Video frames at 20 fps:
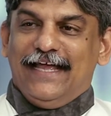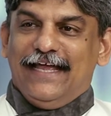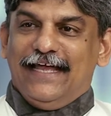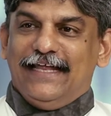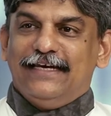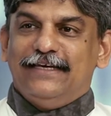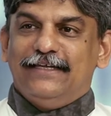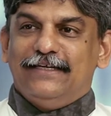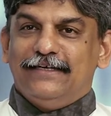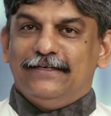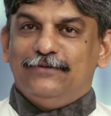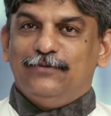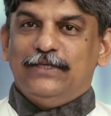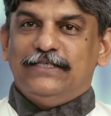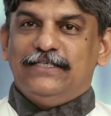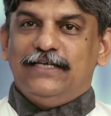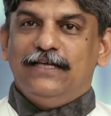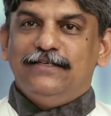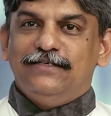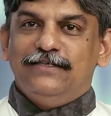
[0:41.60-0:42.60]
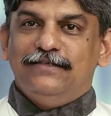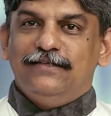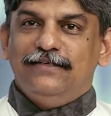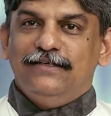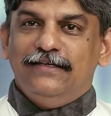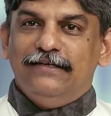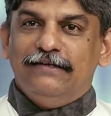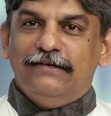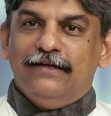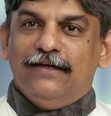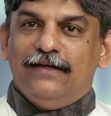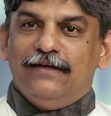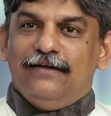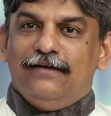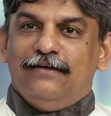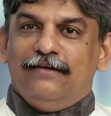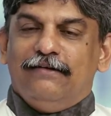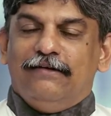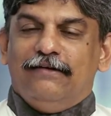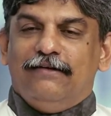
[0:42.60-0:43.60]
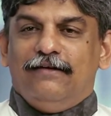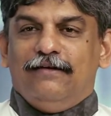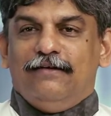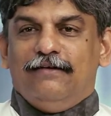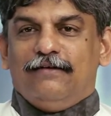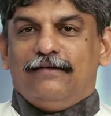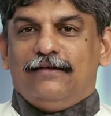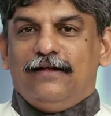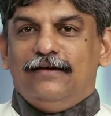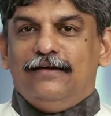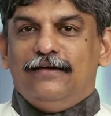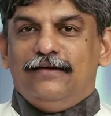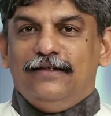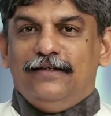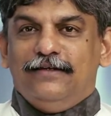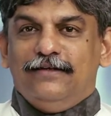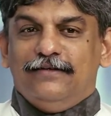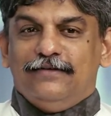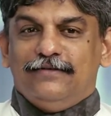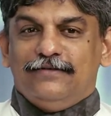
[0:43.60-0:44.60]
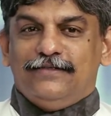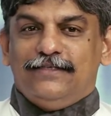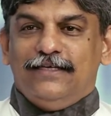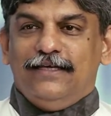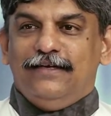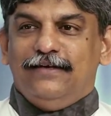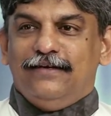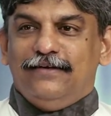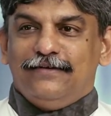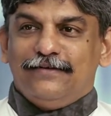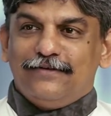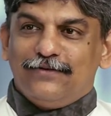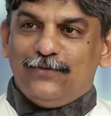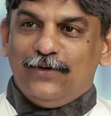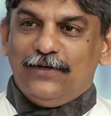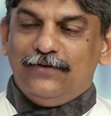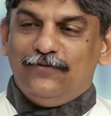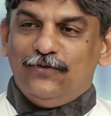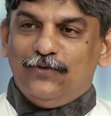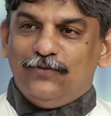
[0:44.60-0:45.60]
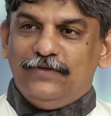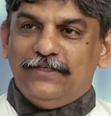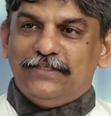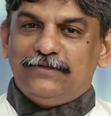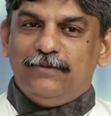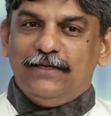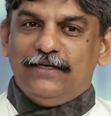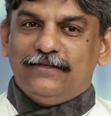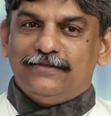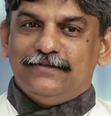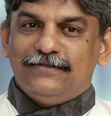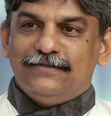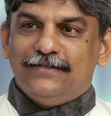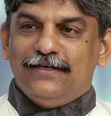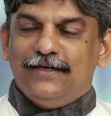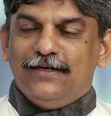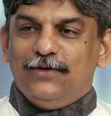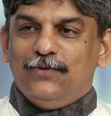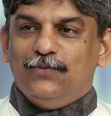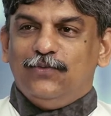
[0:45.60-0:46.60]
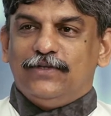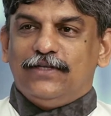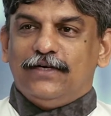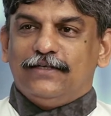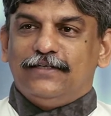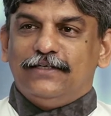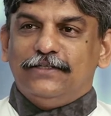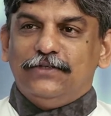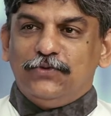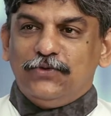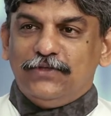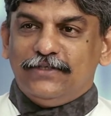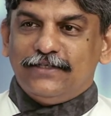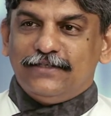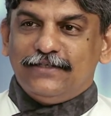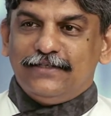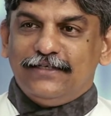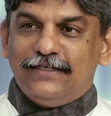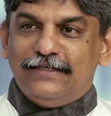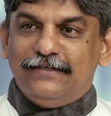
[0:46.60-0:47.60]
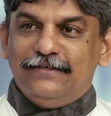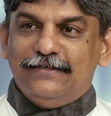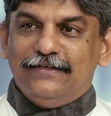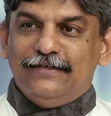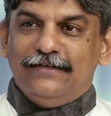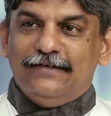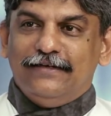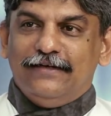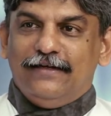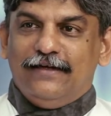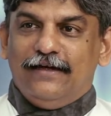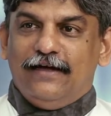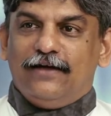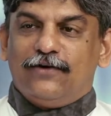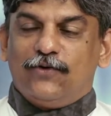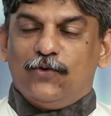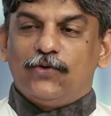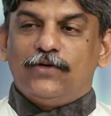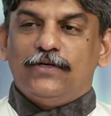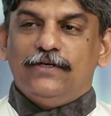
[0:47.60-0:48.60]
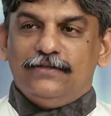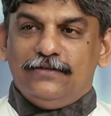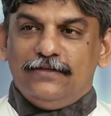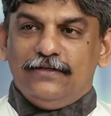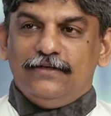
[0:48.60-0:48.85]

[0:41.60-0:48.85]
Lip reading: And we're changing the culinary scene in quite a few of these places with our tandoori chicken and our rotis.